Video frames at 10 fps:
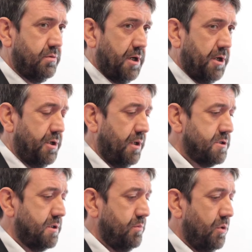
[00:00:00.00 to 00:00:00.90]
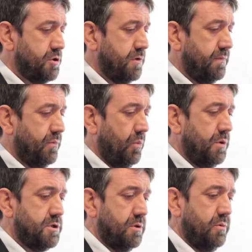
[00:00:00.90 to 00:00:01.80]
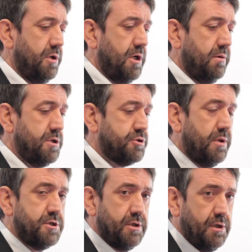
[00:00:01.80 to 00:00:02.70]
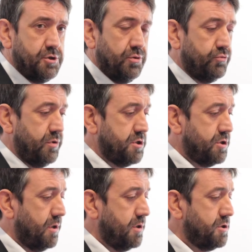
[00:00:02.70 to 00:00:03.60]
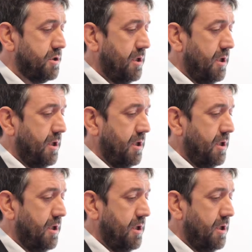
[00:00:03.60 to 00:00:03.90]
recognise that much of what we do here is translational research,